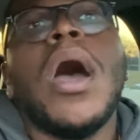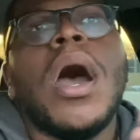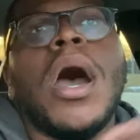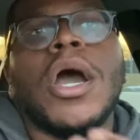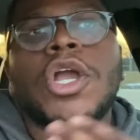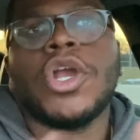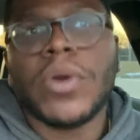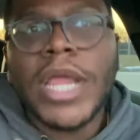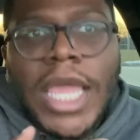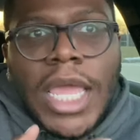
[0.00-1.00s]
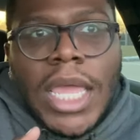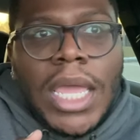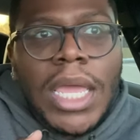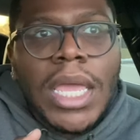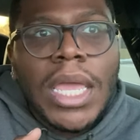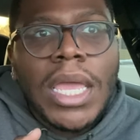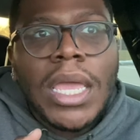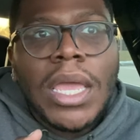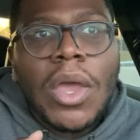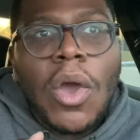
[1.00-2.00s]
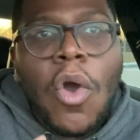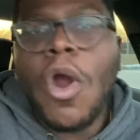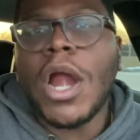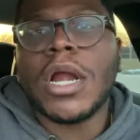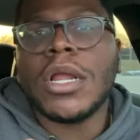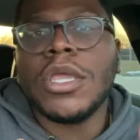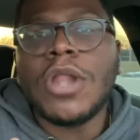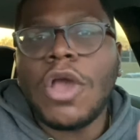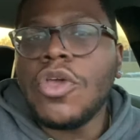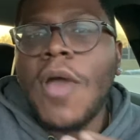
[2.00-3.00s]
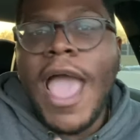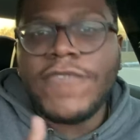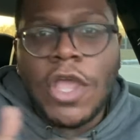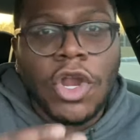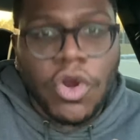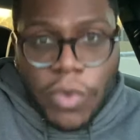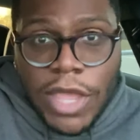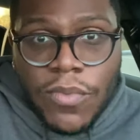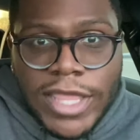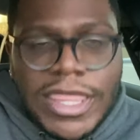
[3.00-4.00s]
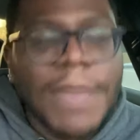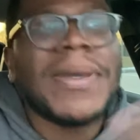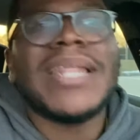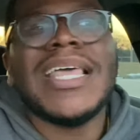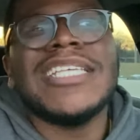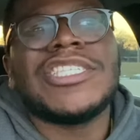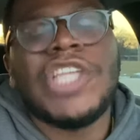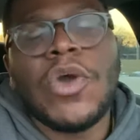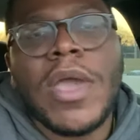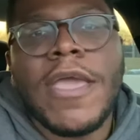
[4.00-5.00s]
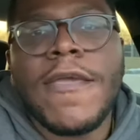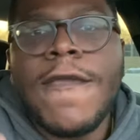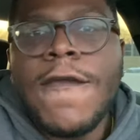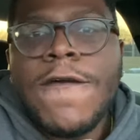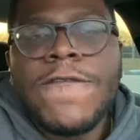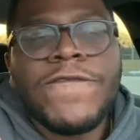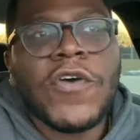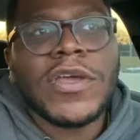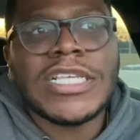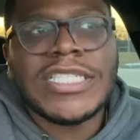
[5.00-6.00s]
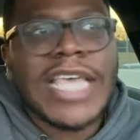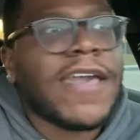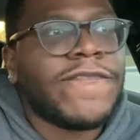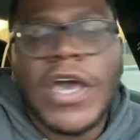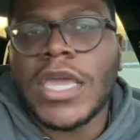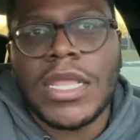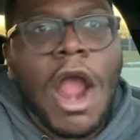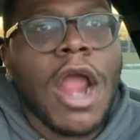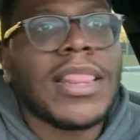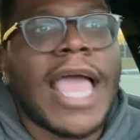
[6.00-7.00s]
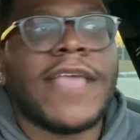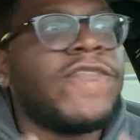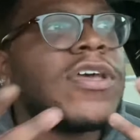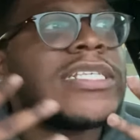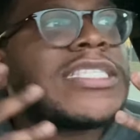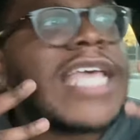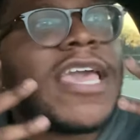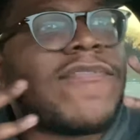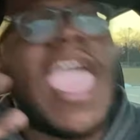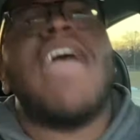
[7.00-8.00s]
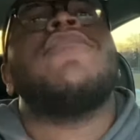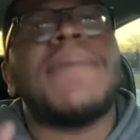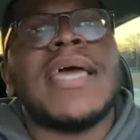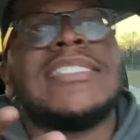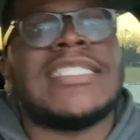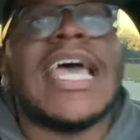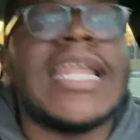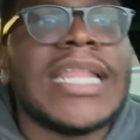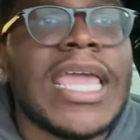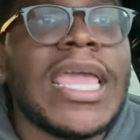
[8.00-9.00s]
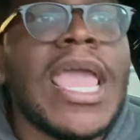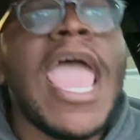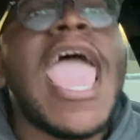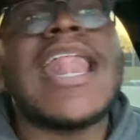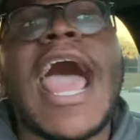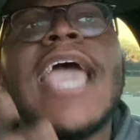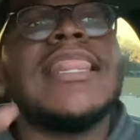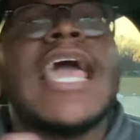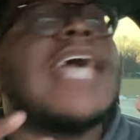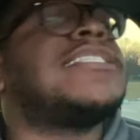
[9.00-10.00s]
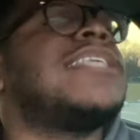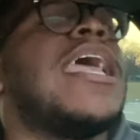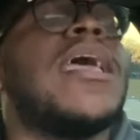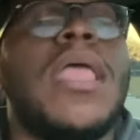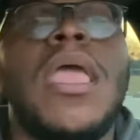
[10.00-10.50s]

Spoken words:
agree, or, you know, you don't have to agree with it, but at least do it for the sake of fucking art, like, for the sake of everybody's sanity. And I, like I said,